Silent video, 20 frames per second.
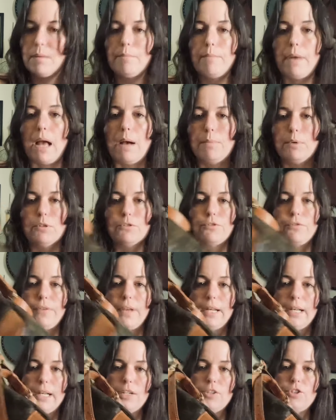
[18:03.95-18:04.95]
pebbled
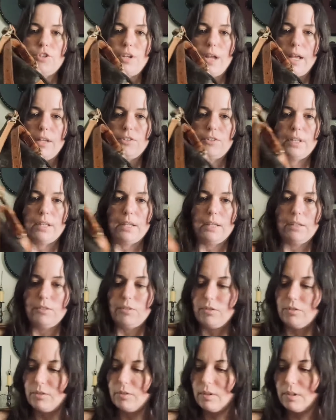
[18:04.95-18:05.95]
finish as
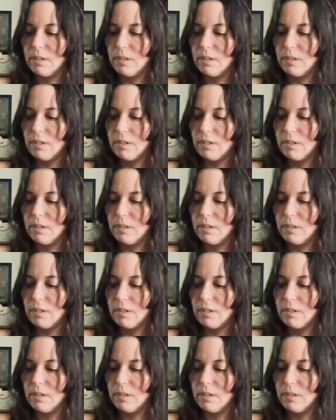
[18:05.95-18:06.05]
this.